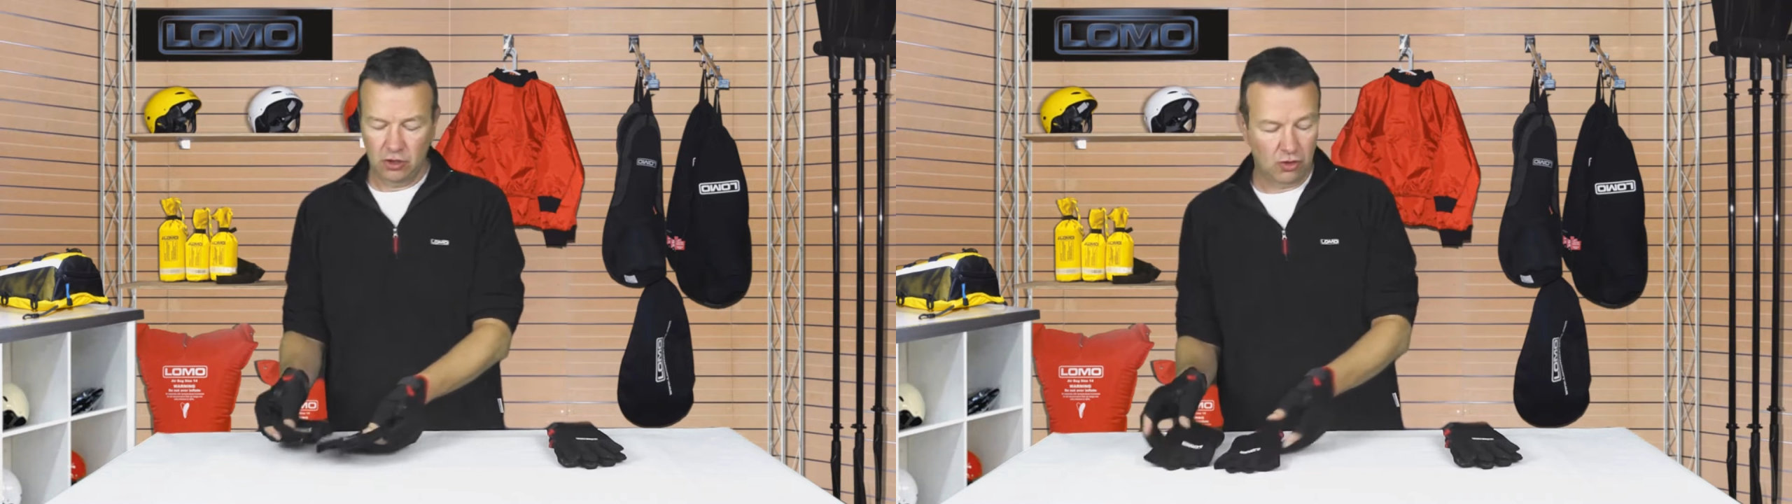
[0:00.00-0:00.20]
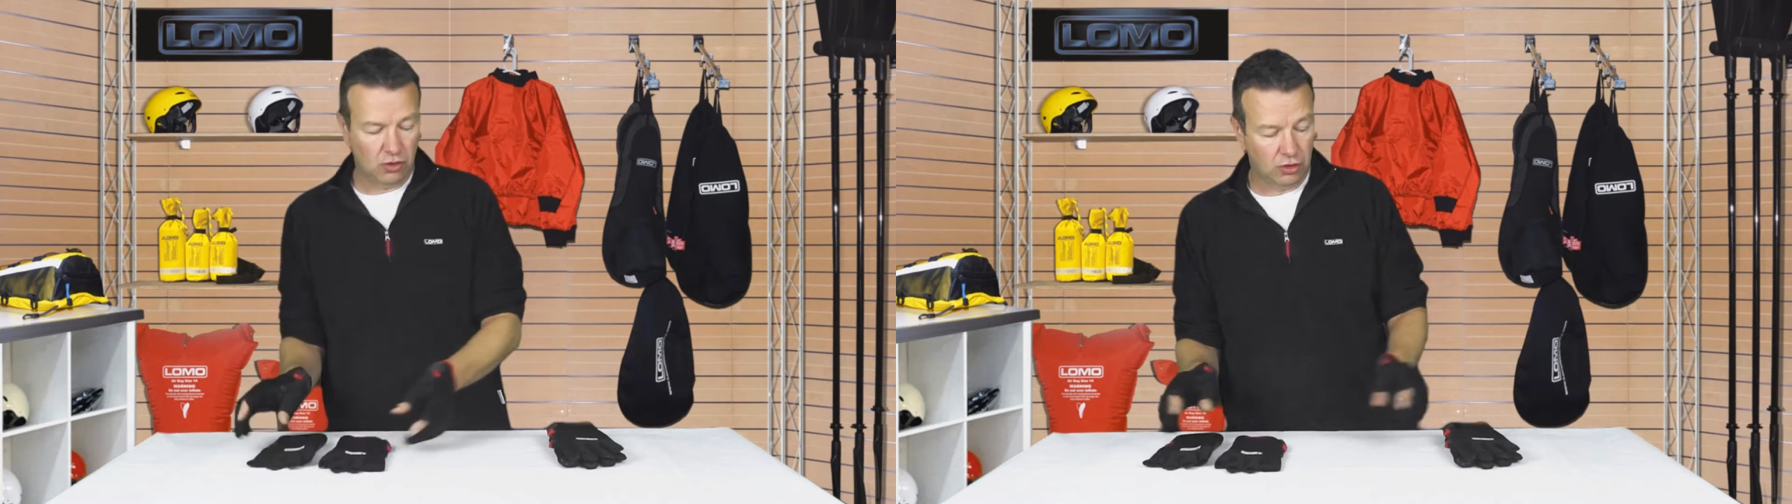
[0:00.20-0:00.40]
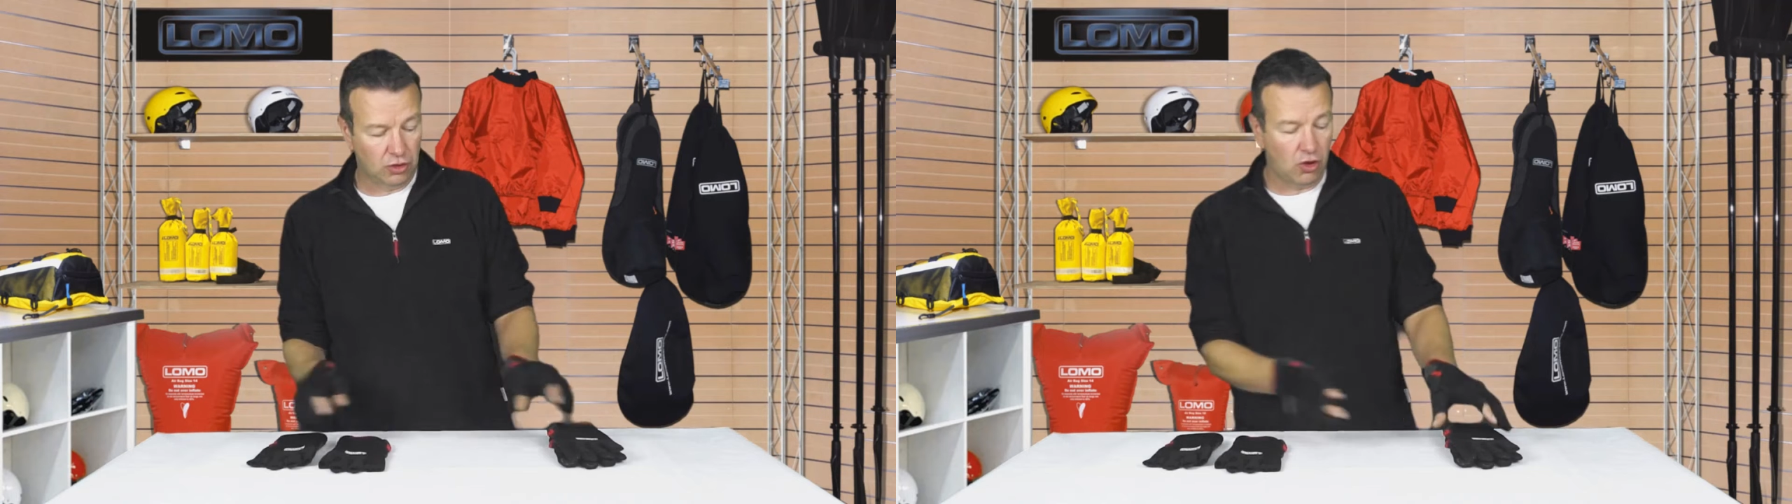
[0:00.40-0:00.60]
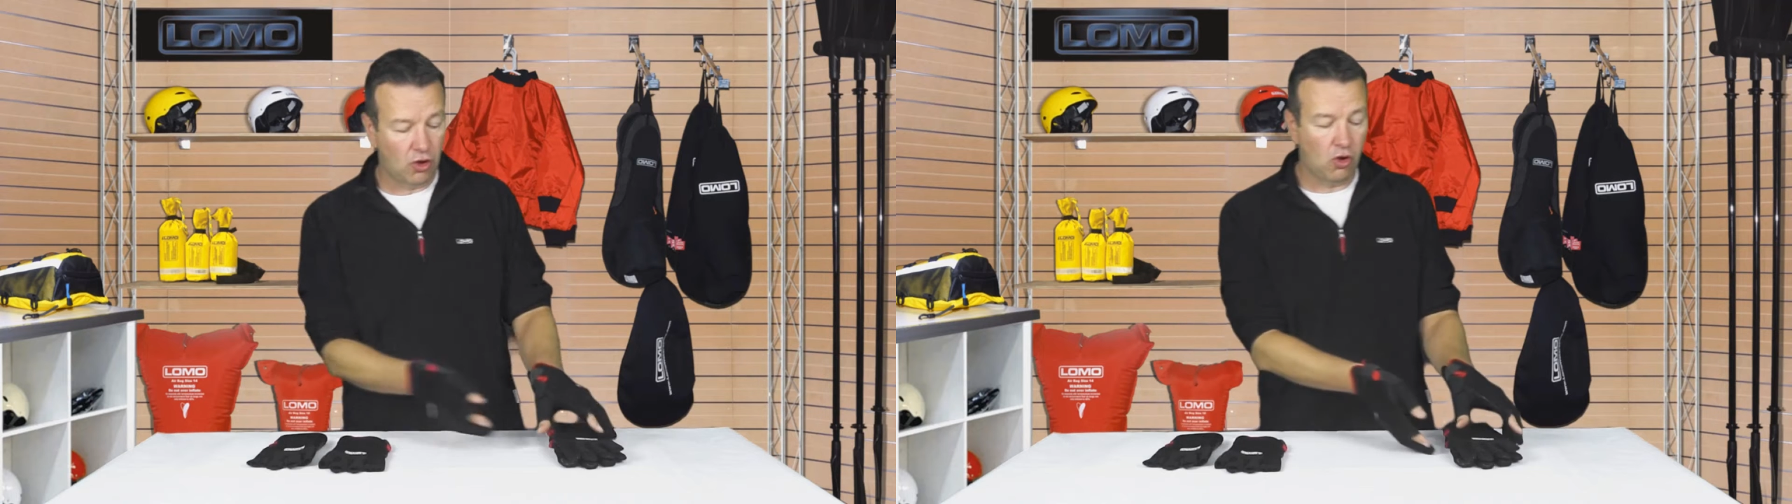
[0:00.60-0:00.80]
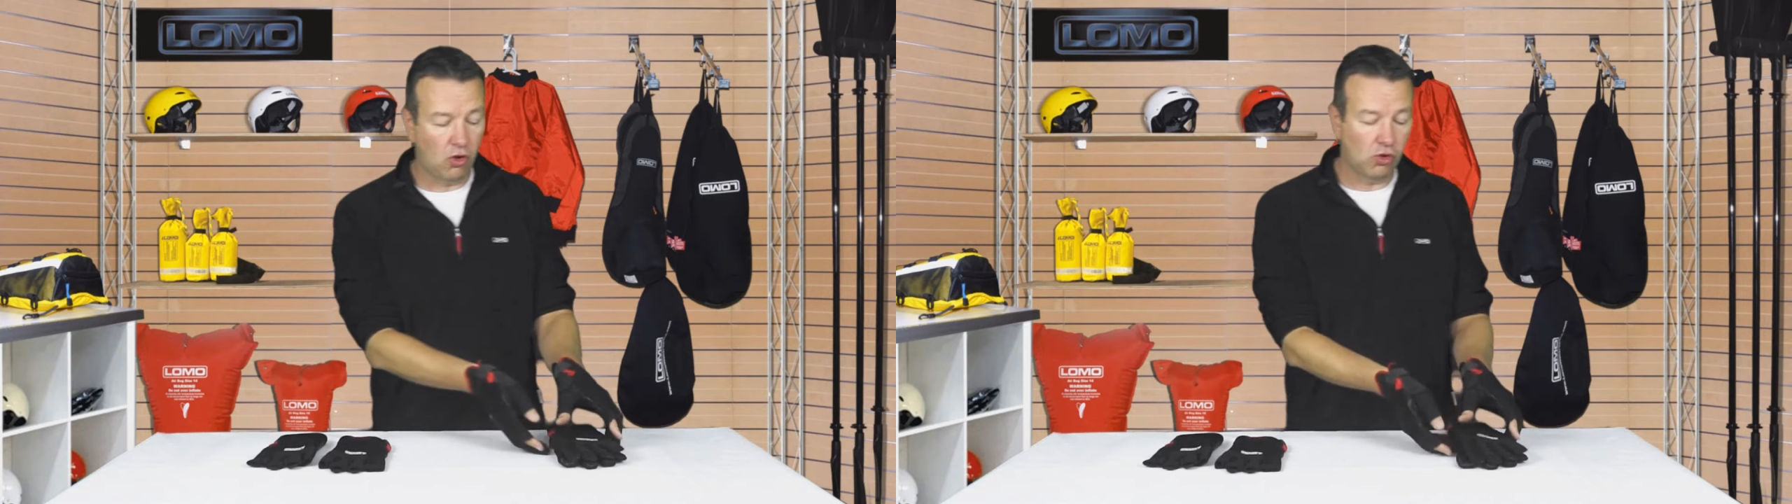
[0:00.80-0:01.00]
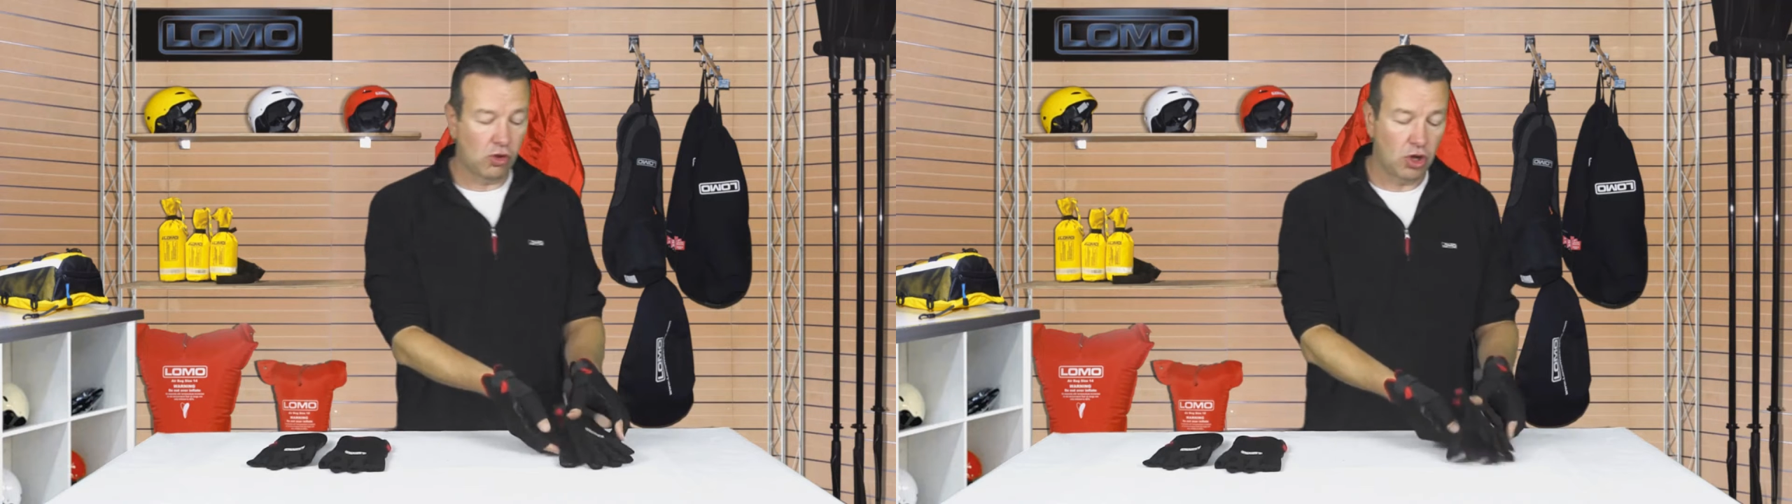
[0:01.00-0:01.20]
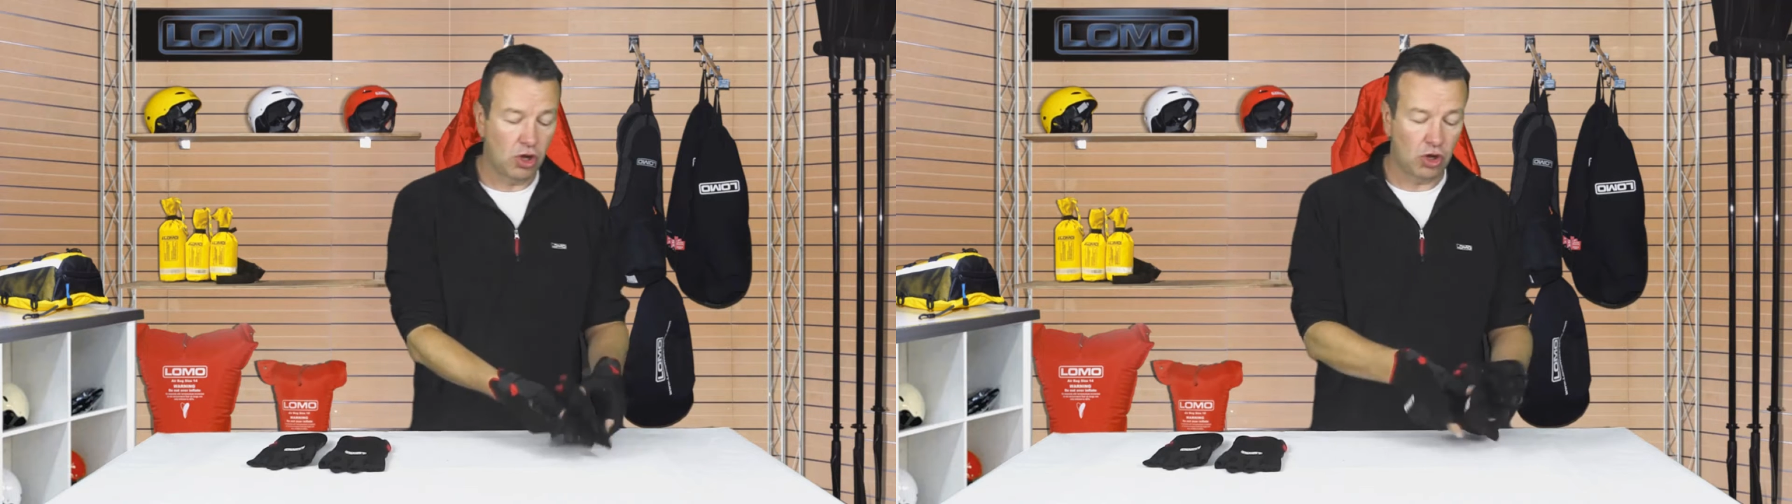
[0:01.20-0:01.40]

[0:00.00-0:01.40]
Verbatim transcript: or all